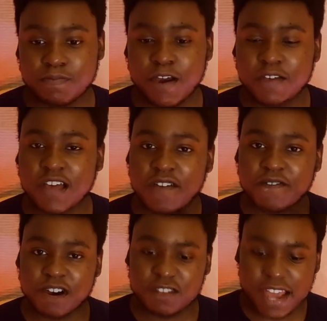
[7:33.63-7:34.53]
We also
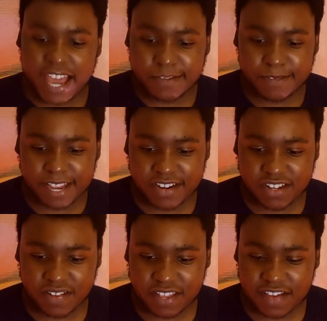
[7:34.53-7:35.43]
got further
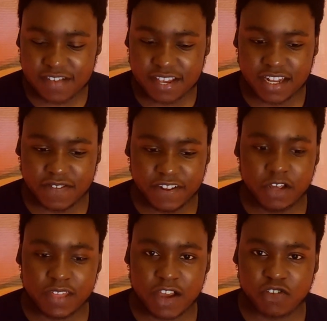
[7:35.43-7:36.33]
explanation of this in a
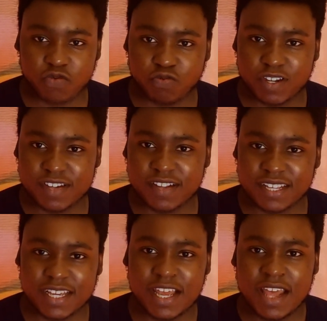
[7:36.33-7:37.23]
video that was
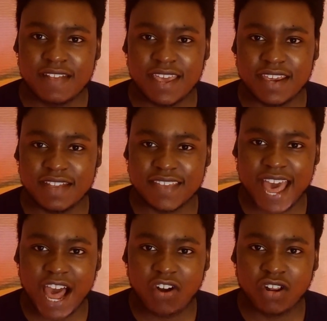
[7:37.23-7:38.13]
recently taken
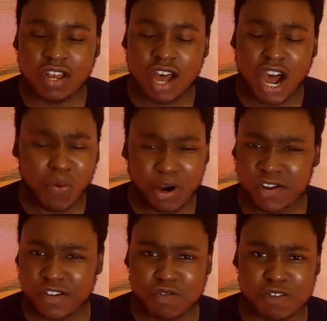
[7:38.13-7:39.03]
down, where
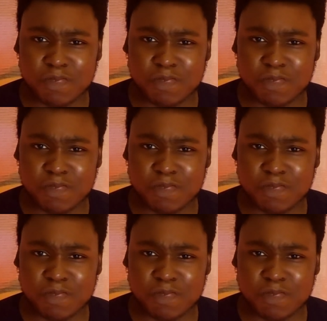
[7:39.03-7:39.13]
a dude was